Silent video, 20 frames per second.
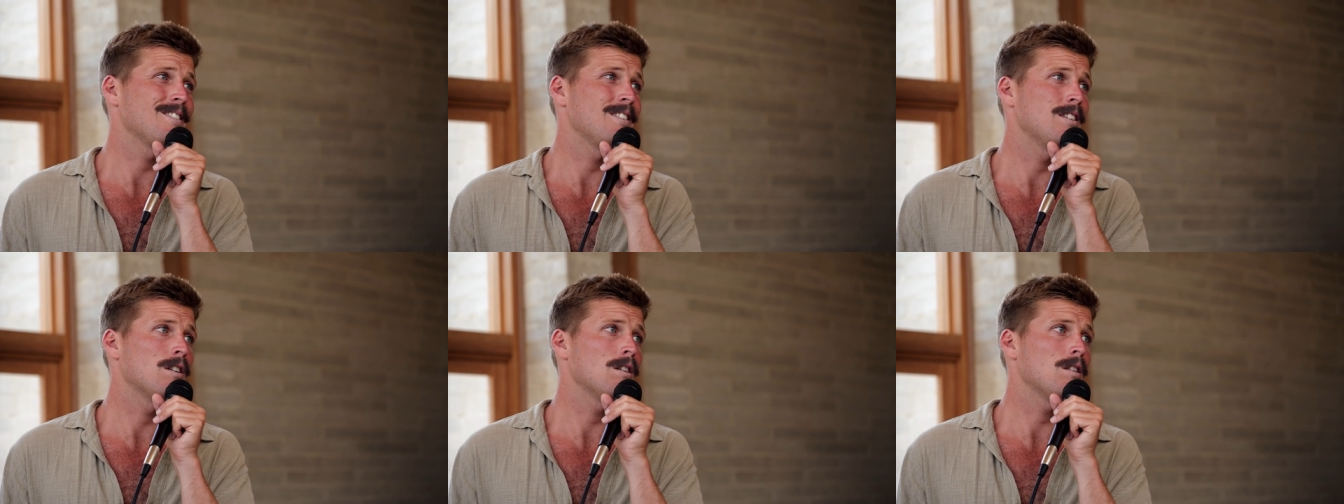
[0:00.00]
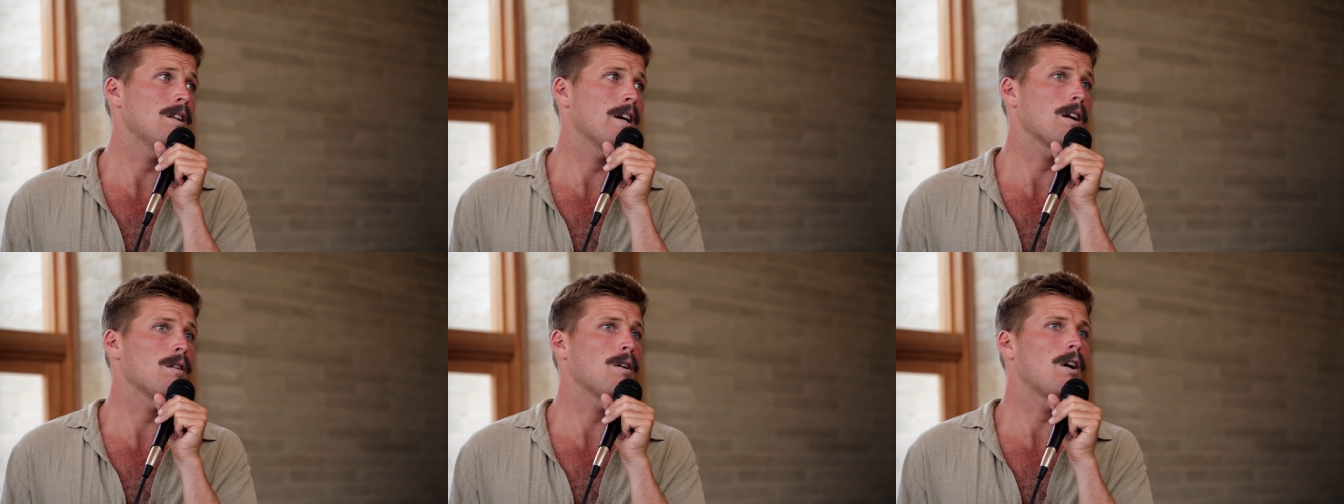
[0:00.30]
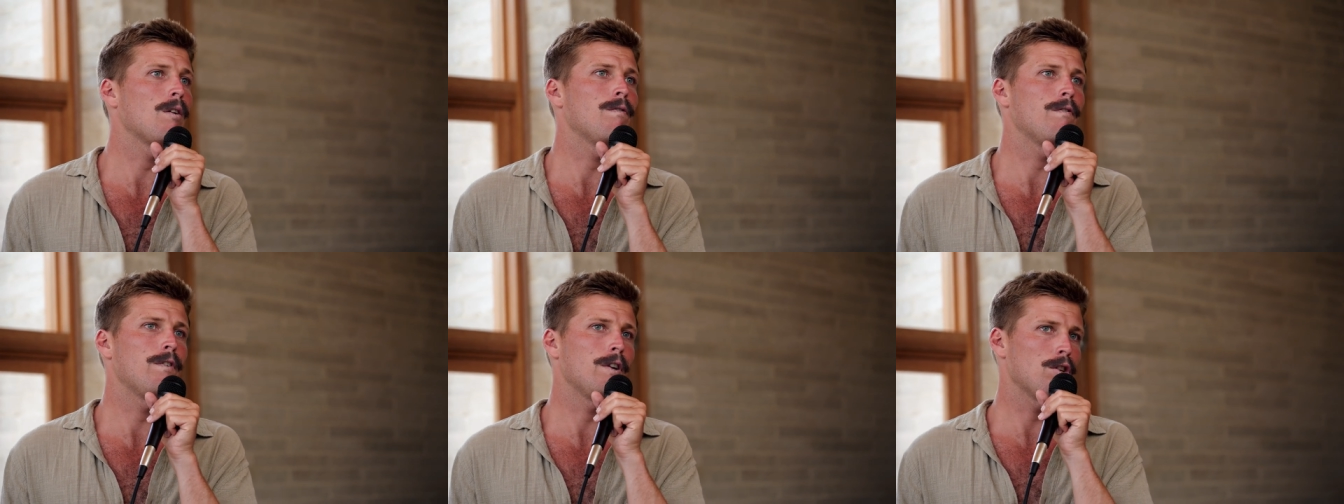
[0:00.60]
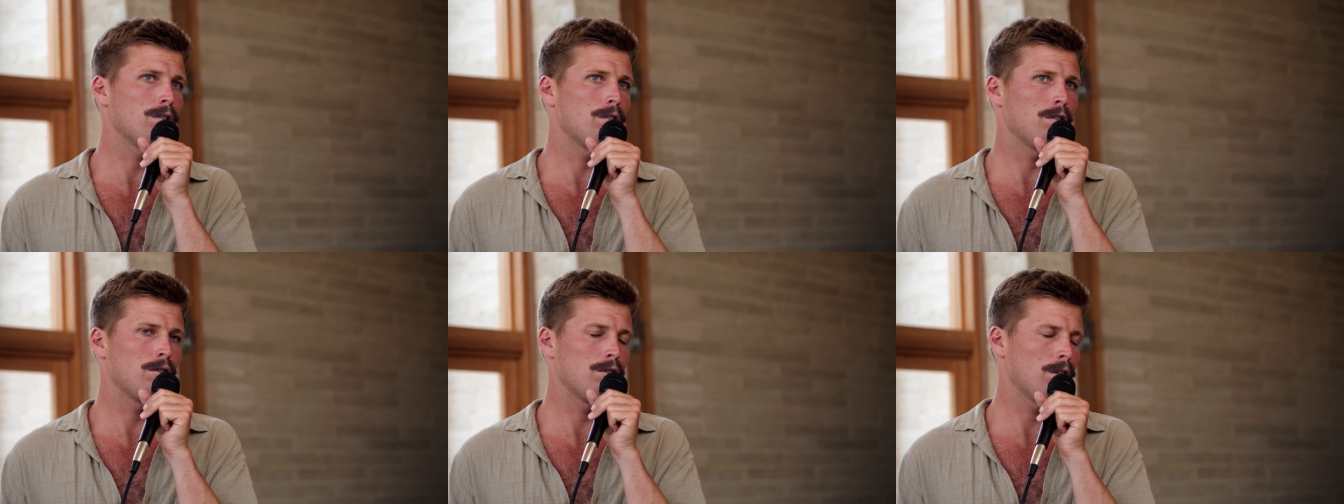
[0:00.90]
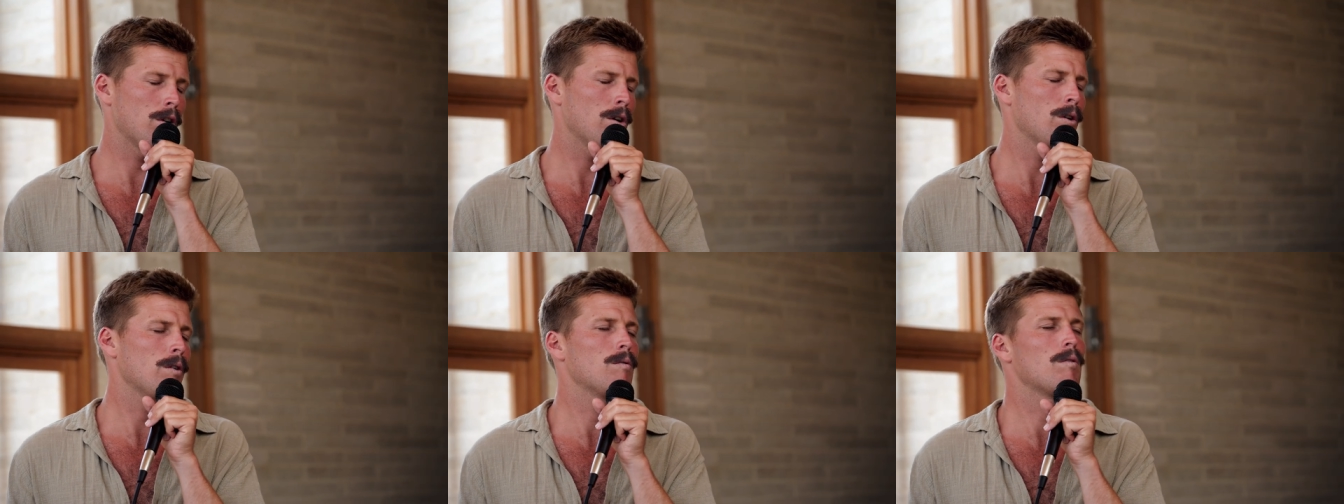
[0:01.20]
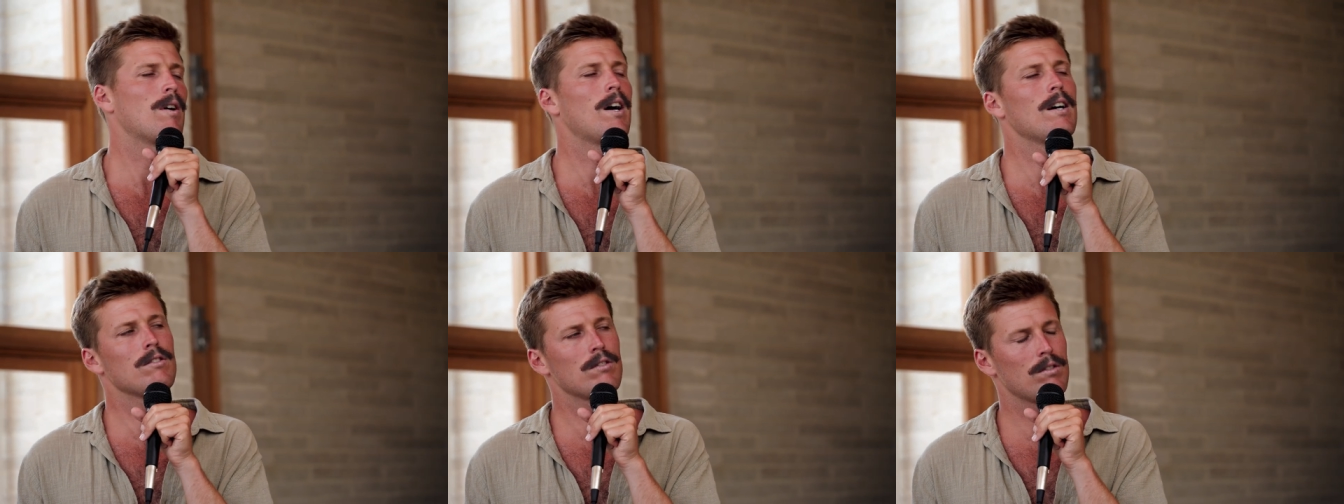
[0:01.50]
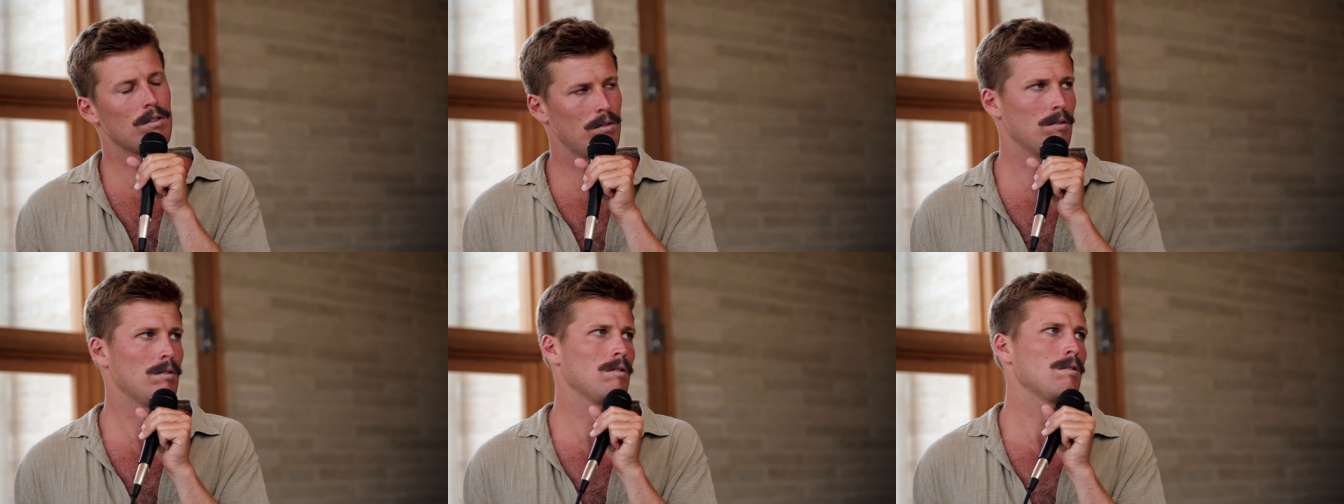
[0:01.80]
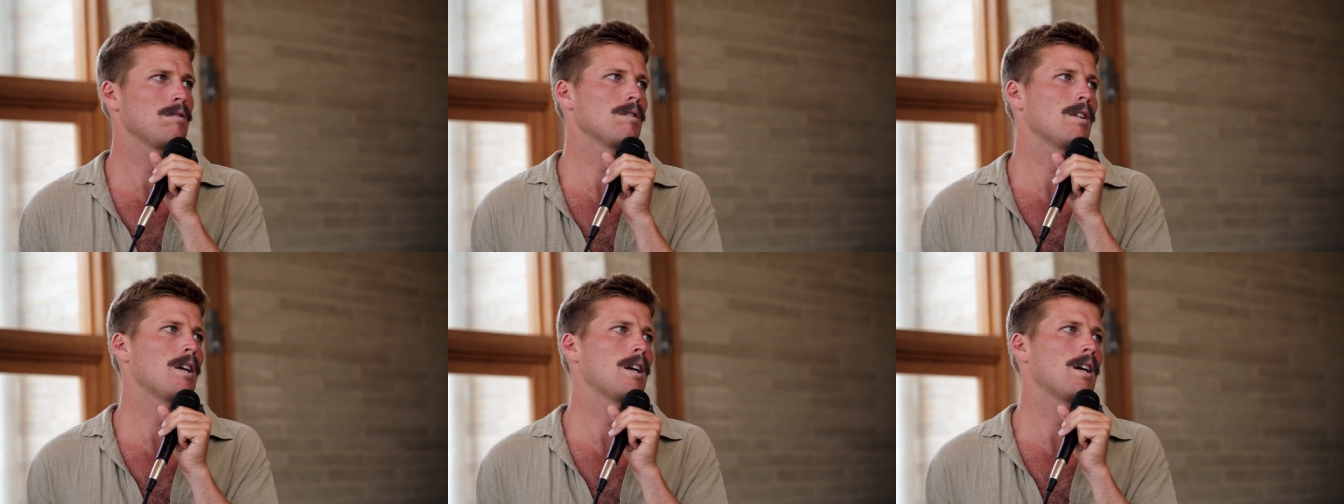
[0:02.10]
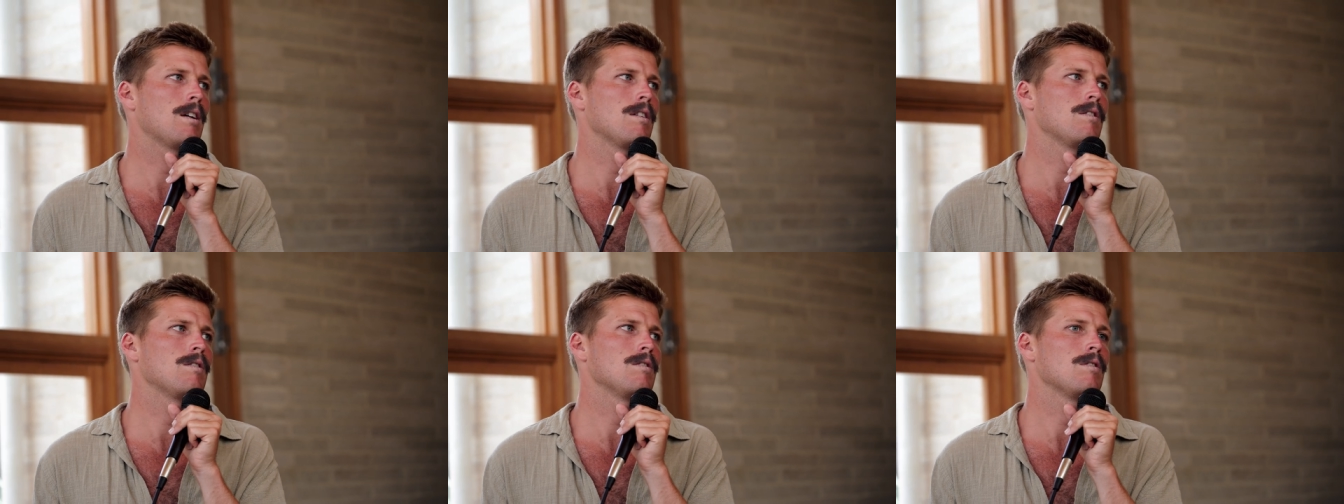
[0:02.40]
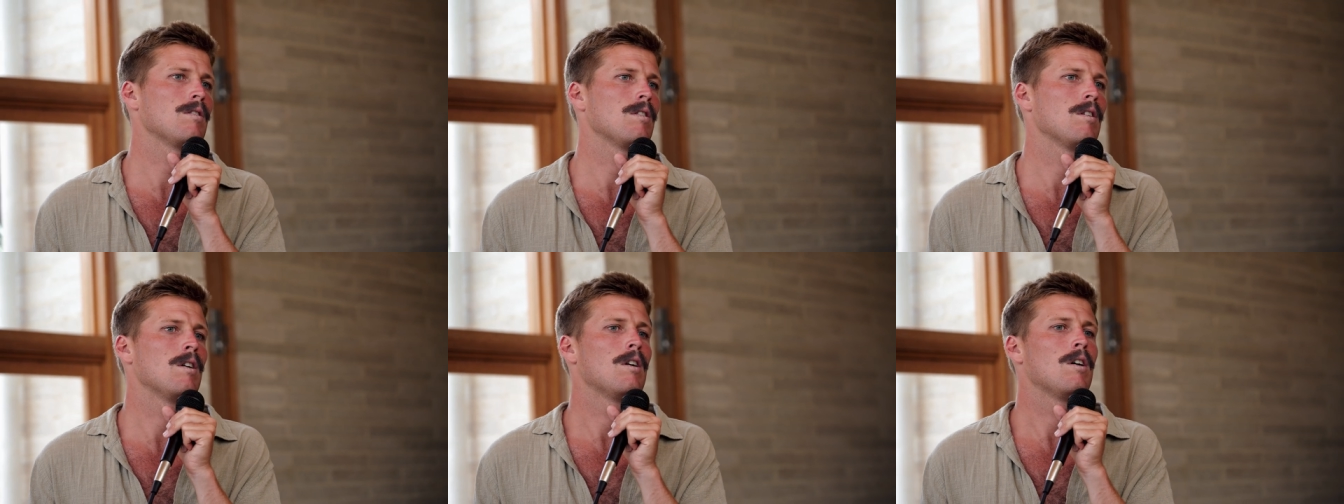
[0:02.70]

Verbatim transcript: You know, yeah. like I'd finish the show and write songs and